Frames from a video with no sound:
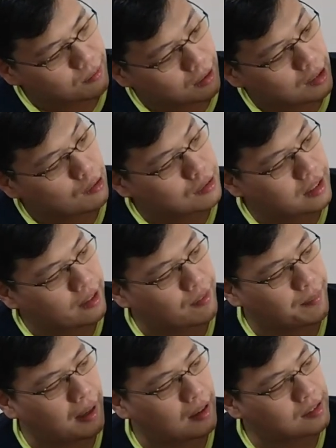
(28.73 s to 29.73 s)
what it looks like
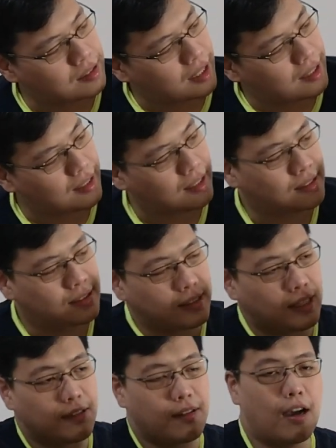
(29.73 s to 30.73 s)
from the outside. It's
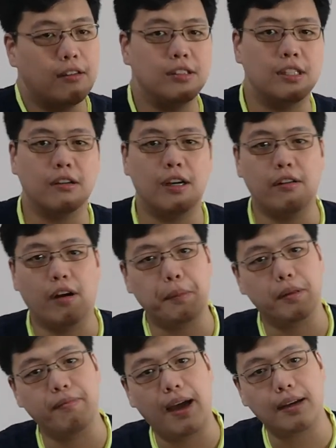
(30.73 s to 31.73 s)
a round circular
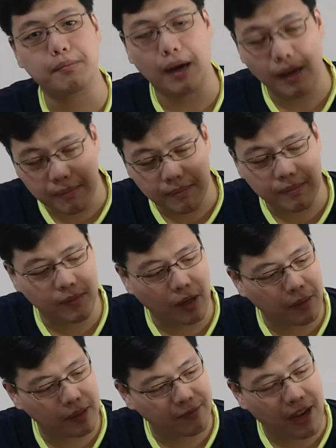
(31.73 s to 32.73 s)
robot, vac bo
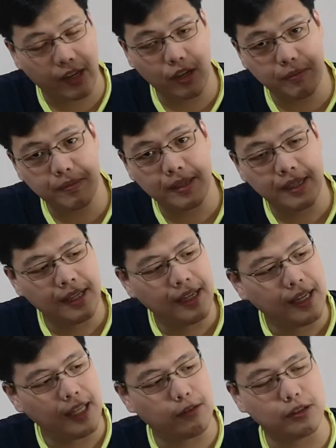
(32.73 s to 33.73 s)
robot vacuum.
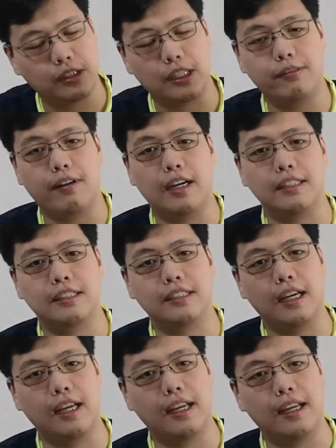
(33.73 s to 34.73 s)
It will serve
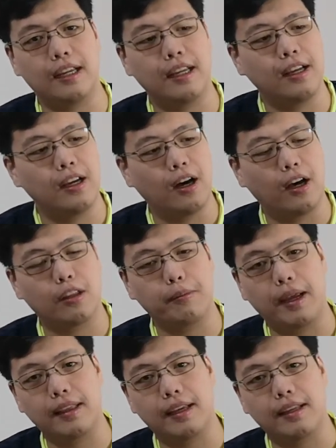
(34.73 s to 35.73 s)
as a
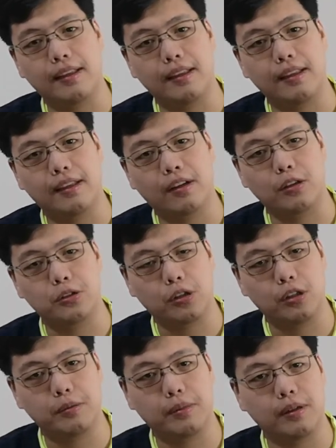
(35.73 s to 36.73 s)
automated,
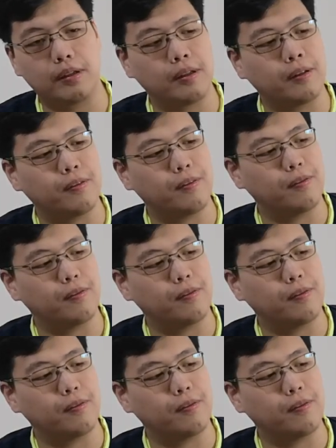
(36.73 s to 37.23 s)
controllable